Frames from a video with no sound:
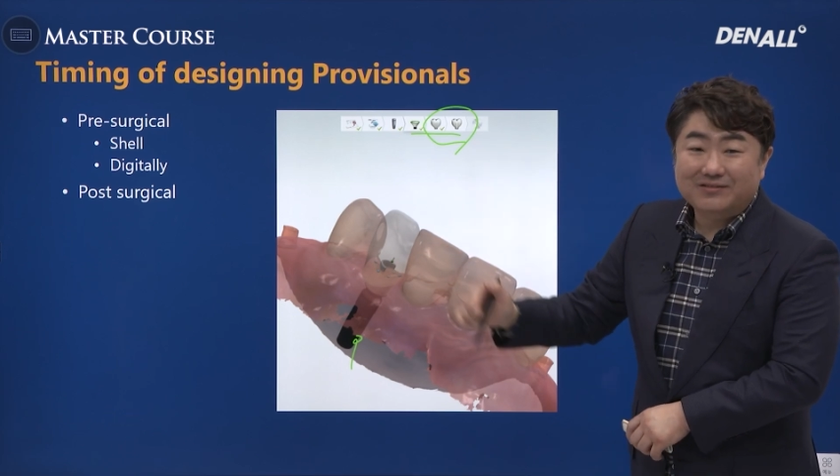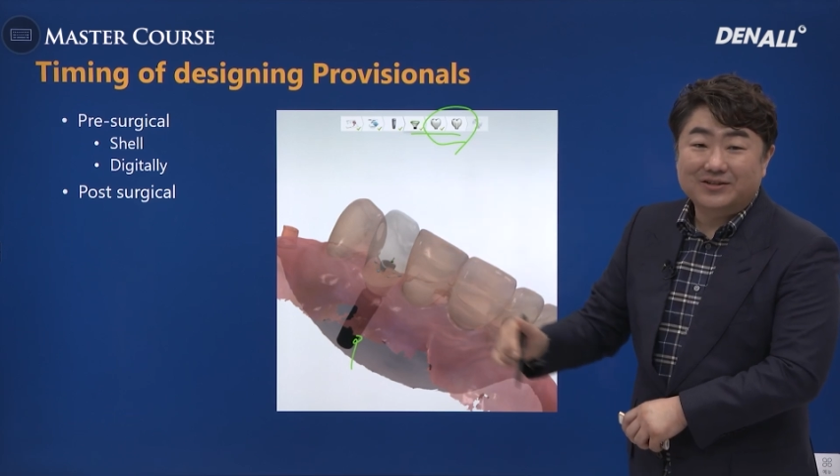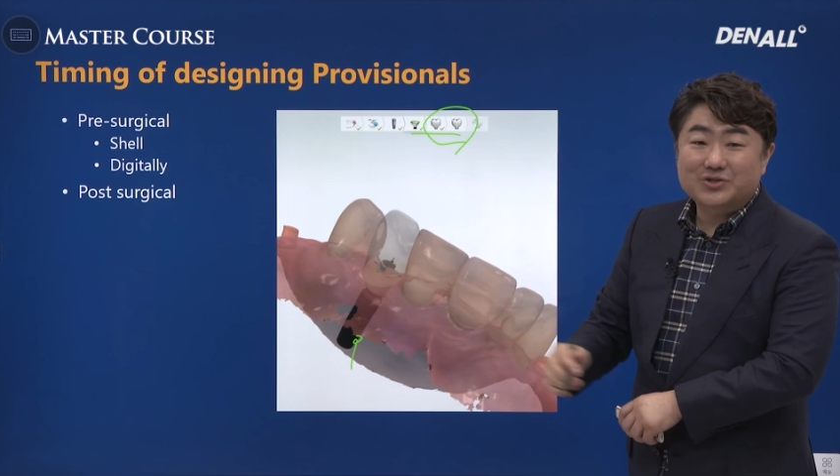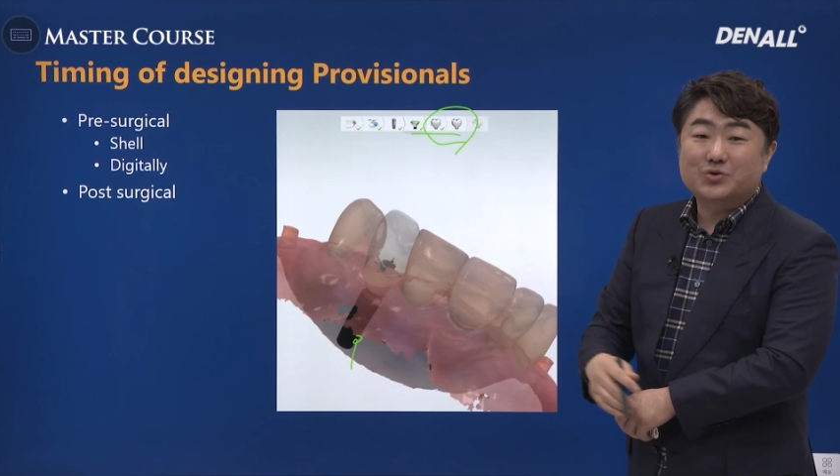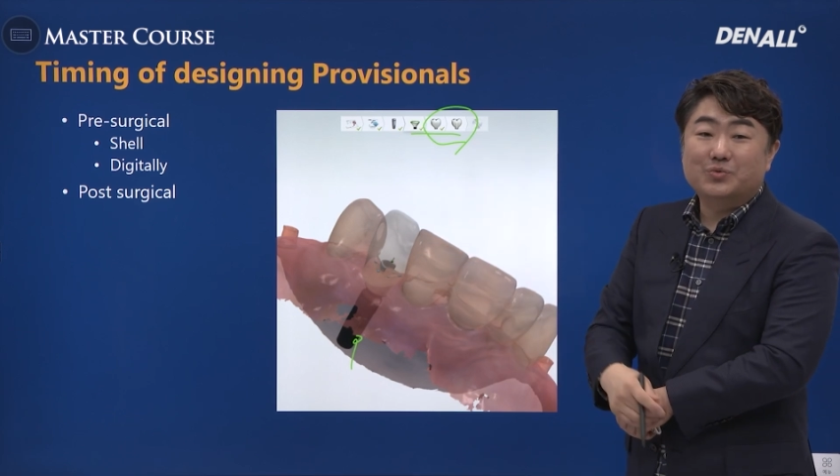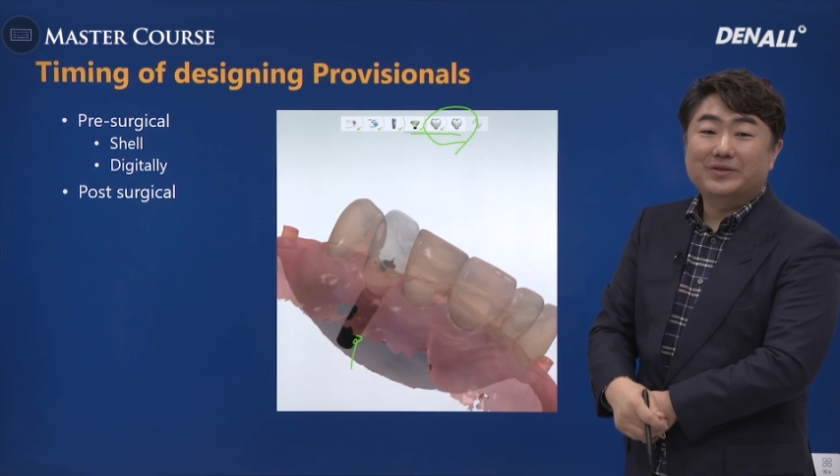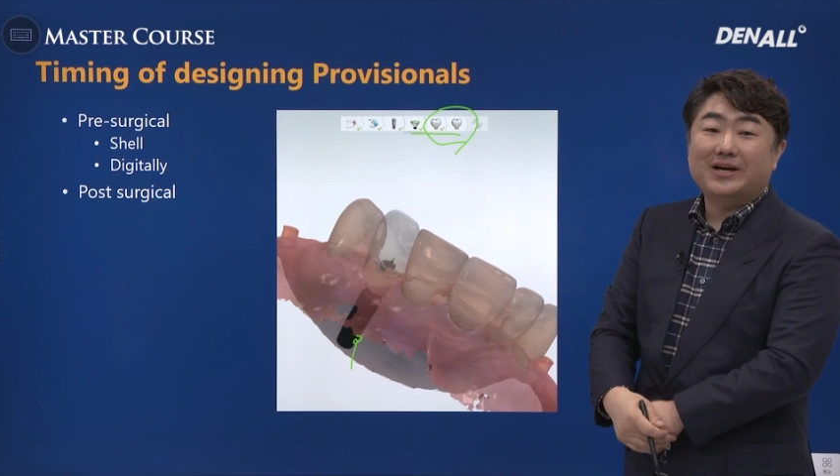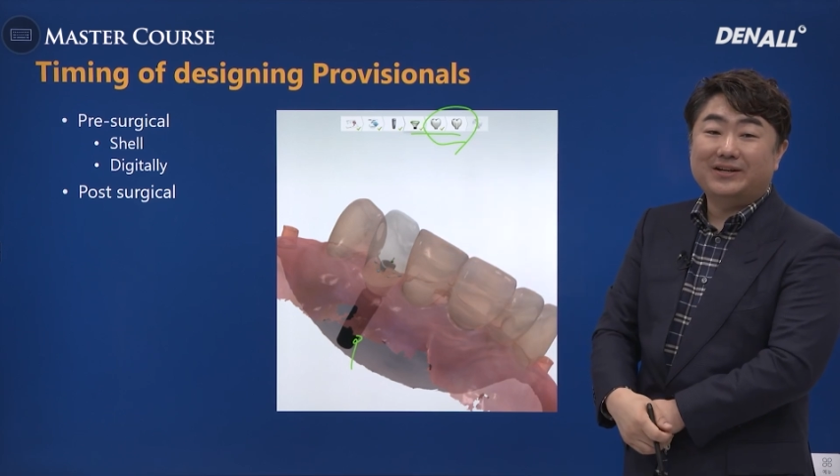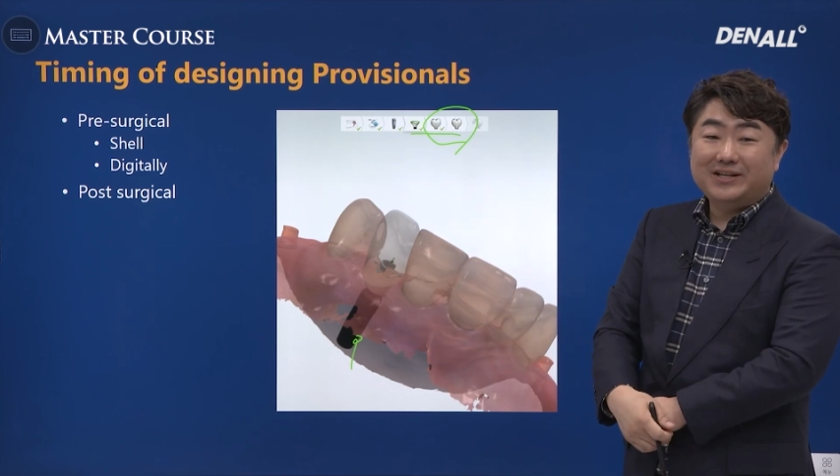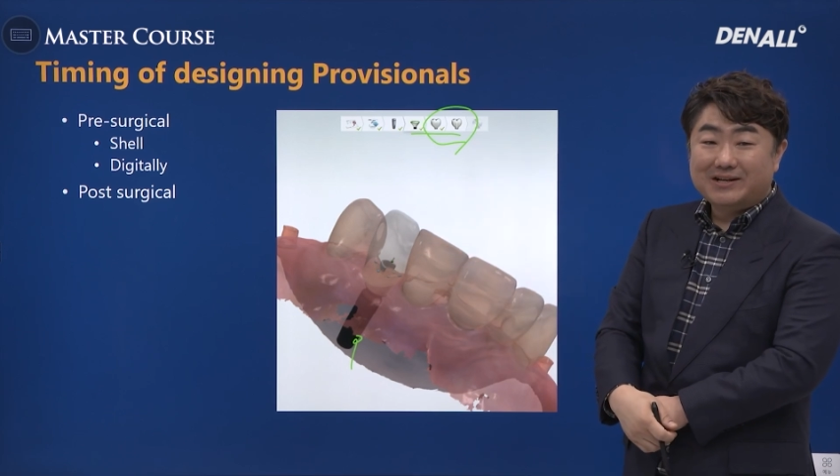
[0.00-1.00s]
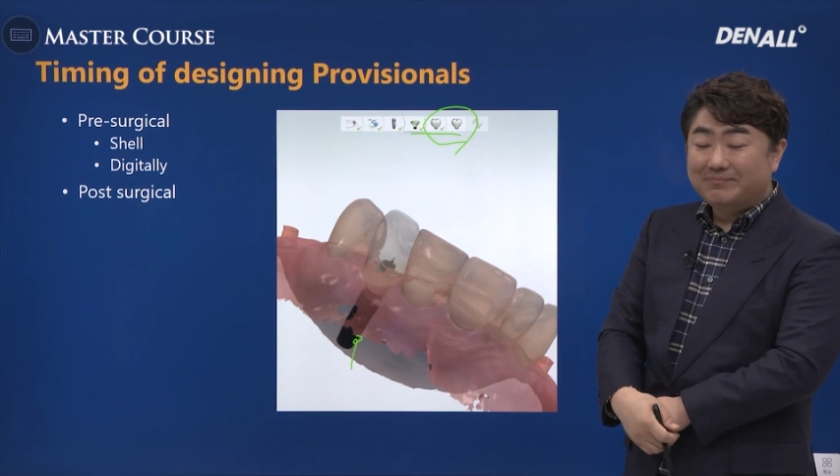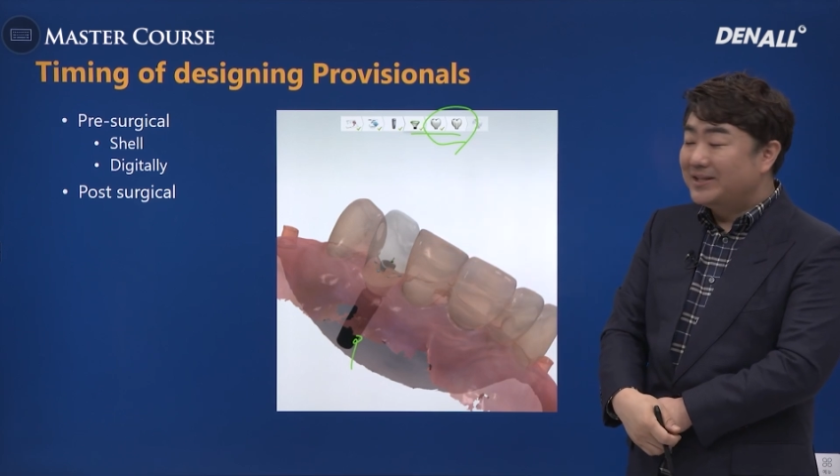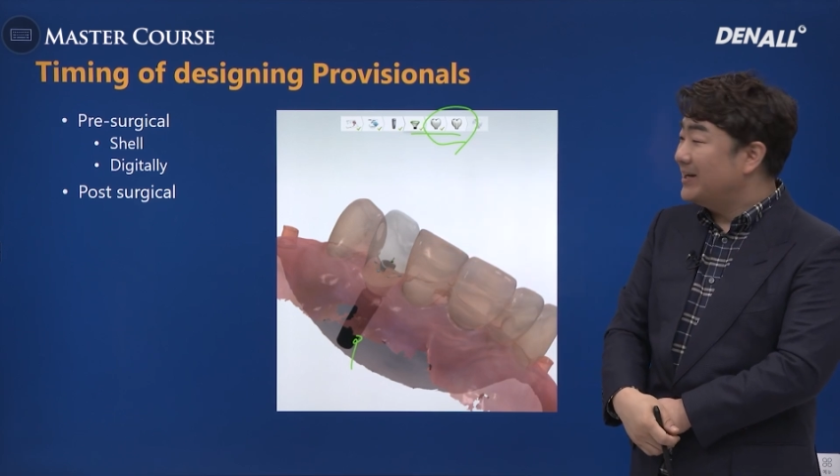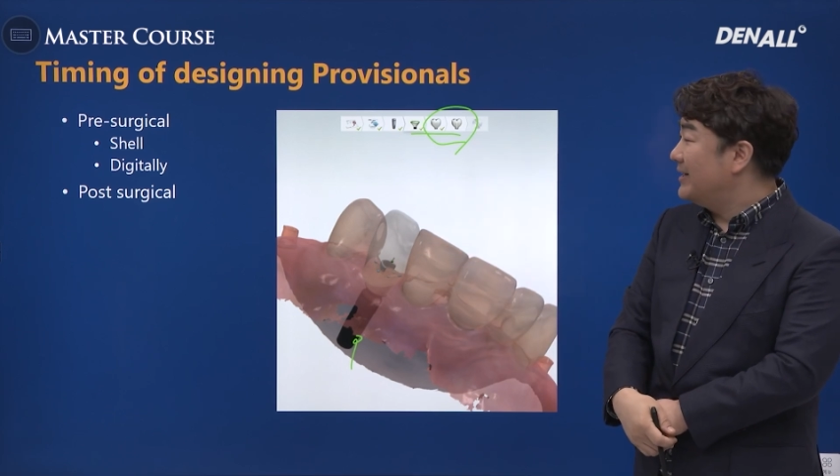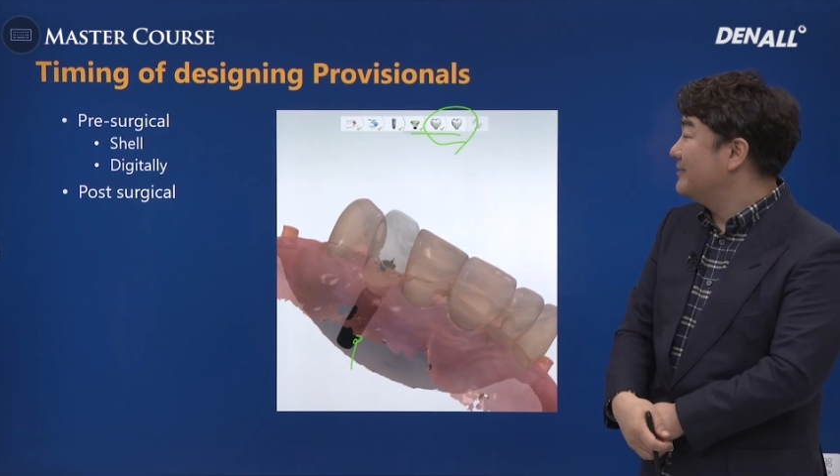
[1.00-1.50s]
provided by the implant
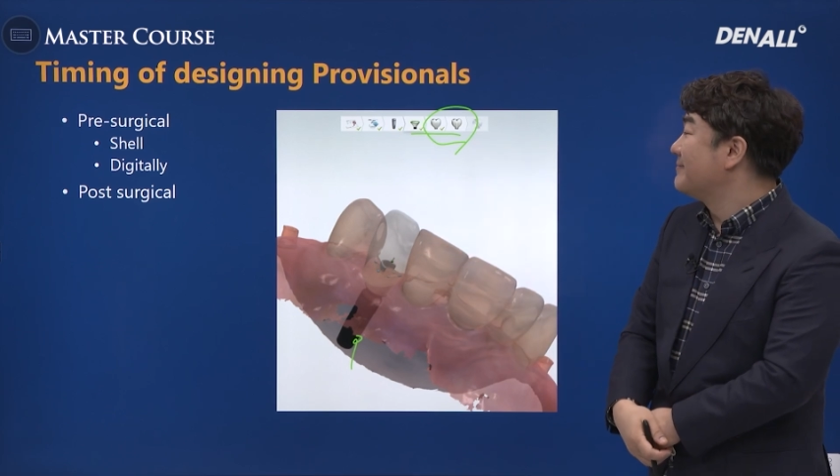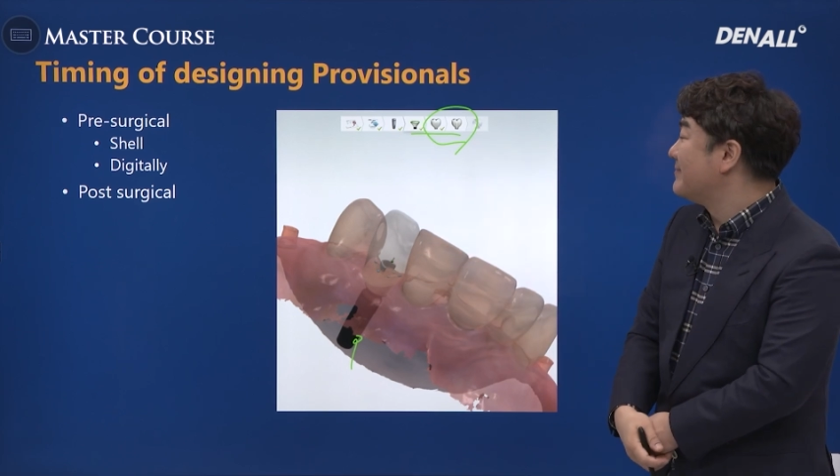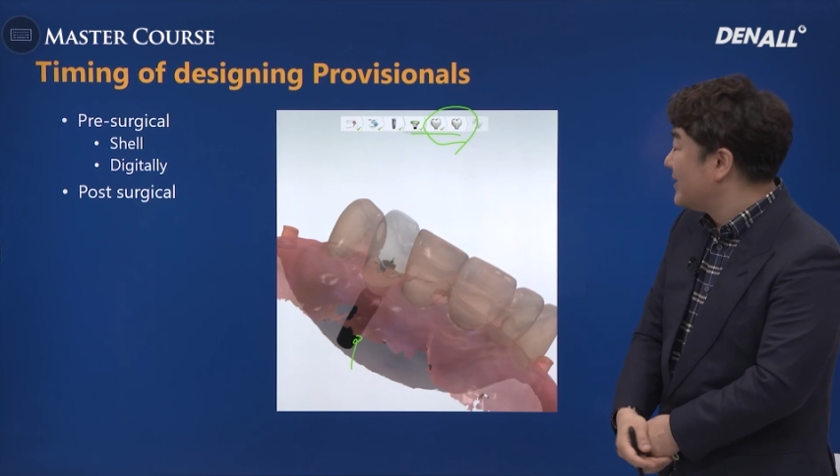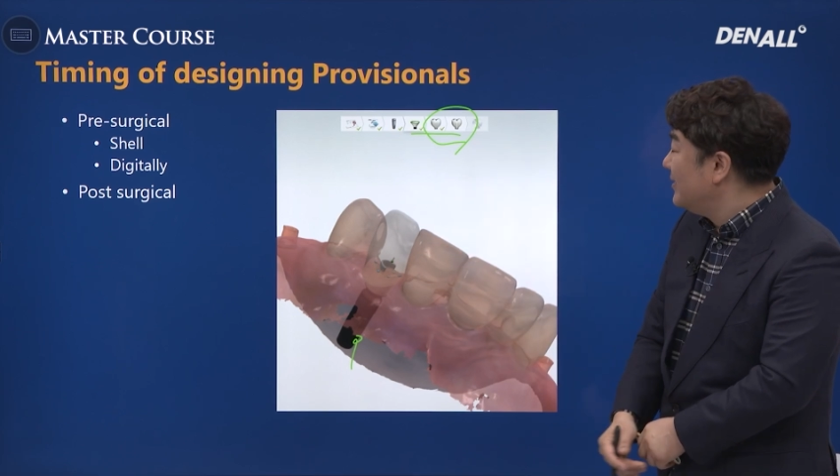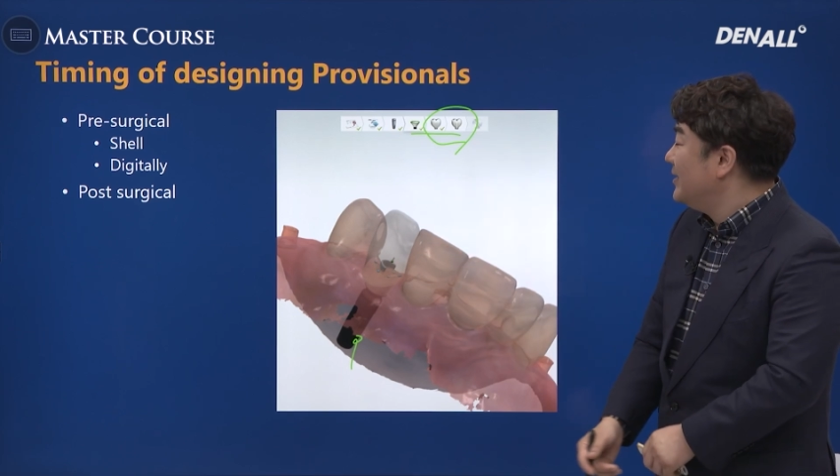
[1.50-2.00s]
company.